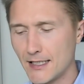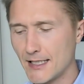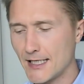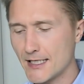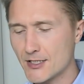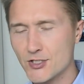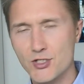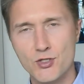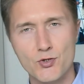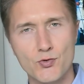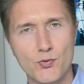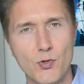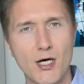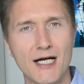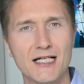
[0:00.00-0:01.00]
and
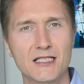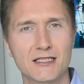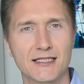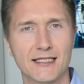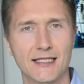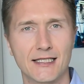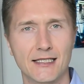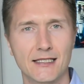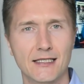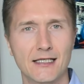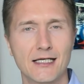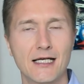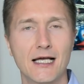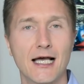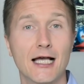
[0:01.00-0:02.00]
struggling
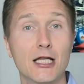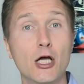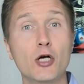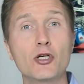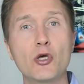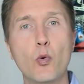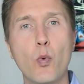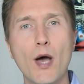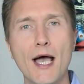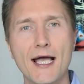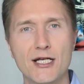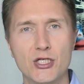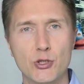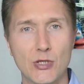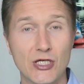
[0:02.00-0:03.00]
along the
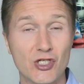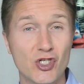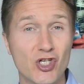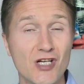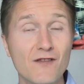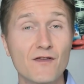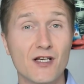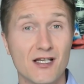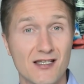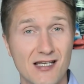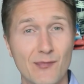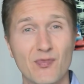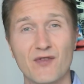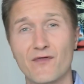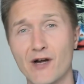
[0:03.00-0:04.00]
way to achieving
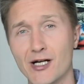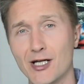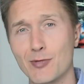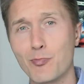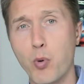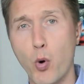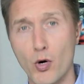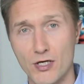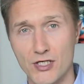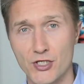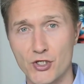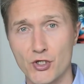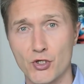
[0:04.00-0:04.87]
something very important to